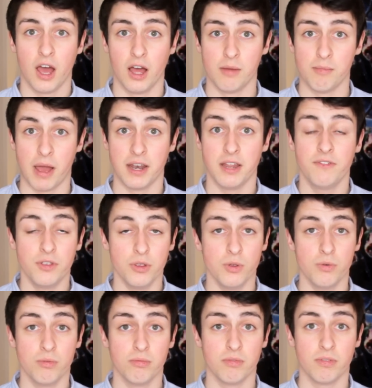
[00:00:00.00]
And if
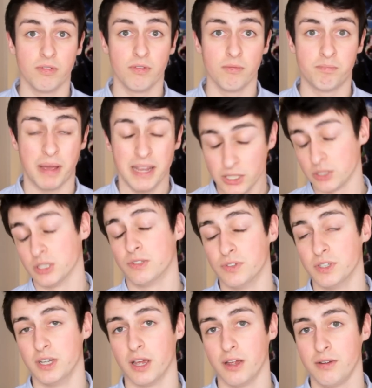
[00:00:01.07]
you, based on this
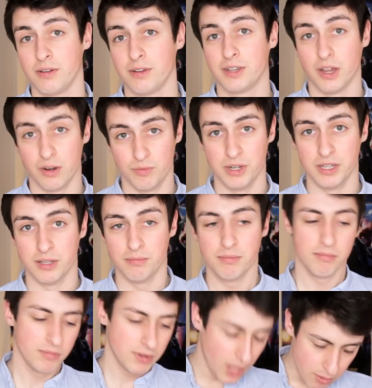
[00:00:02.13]
video, go and read
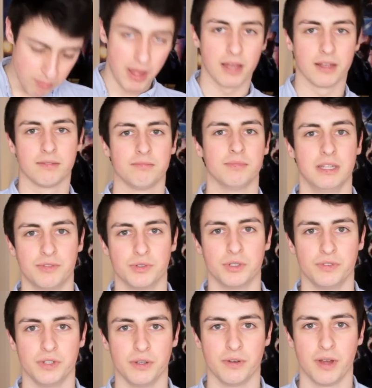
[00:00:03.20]
them, come back, leave a
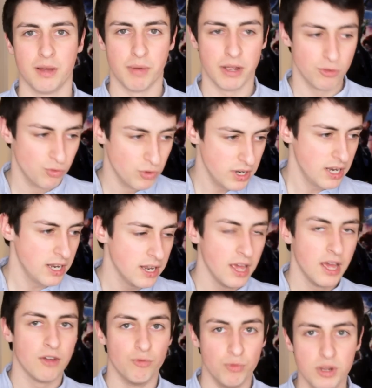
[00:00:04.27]
review. I'd really,
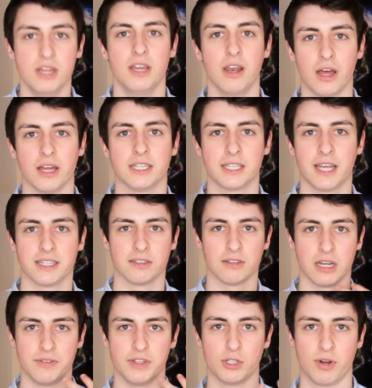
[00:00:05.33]
really like to get
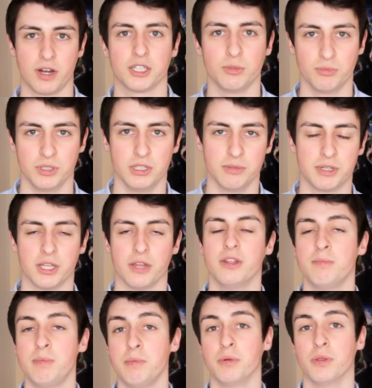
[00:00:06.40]
some kind of interaction with you, because I
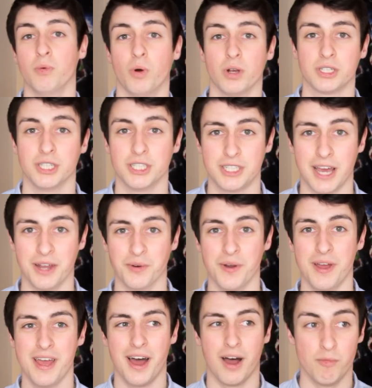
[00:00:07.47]
know the people that watch this
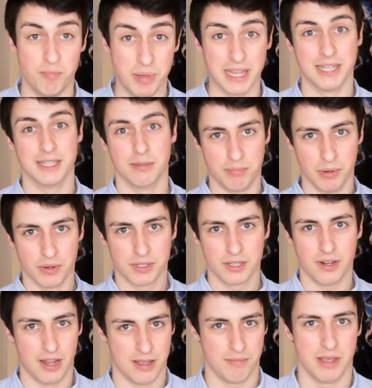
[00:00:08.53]
channel are big into
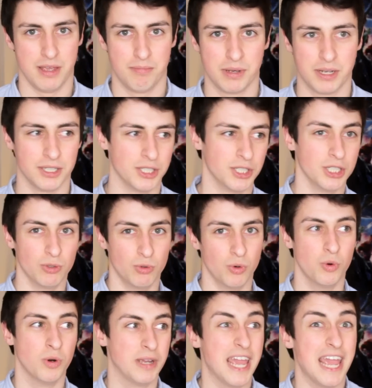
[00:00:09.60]
books like me, because you're
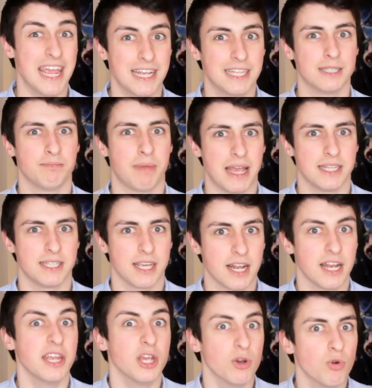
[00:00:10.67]
all geeks,
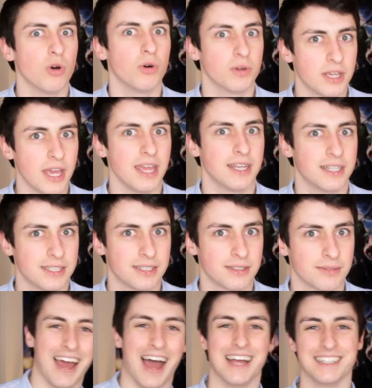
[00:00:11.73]
basically. You're all geeks.
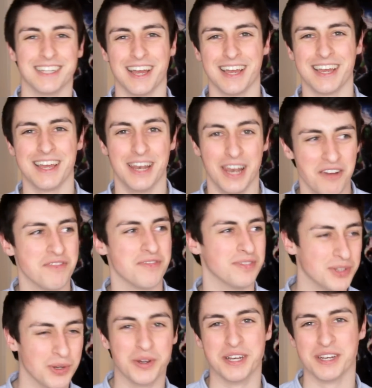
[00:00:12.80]
And I love
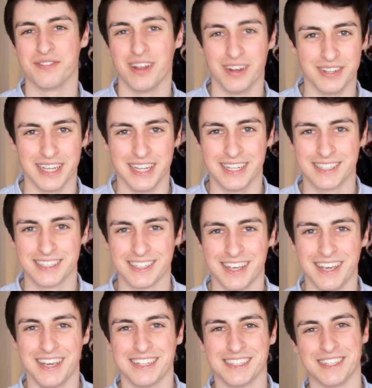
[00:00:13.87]
talking to fellow geeks.
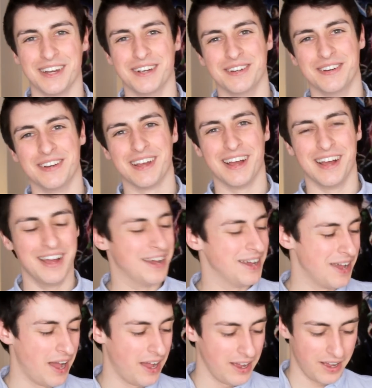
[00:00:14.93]
So
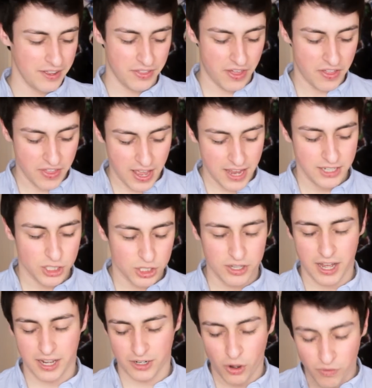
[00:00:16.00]

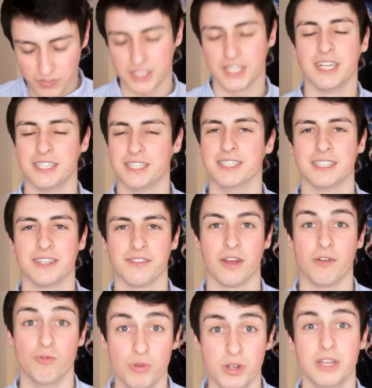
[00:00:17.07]
that conversation is
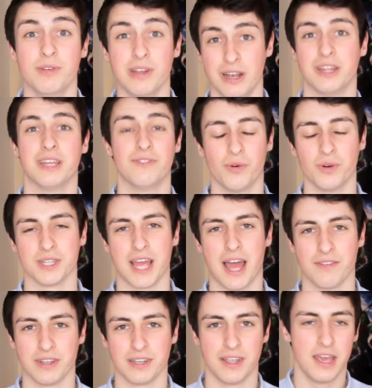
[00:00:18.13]
something I'm really, really looking forward to
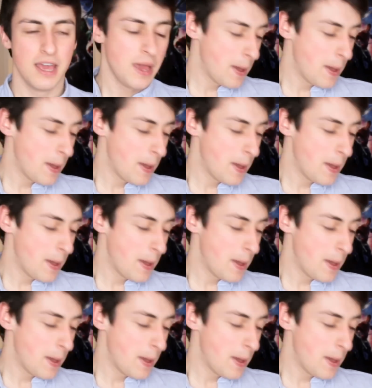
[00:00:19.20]
having.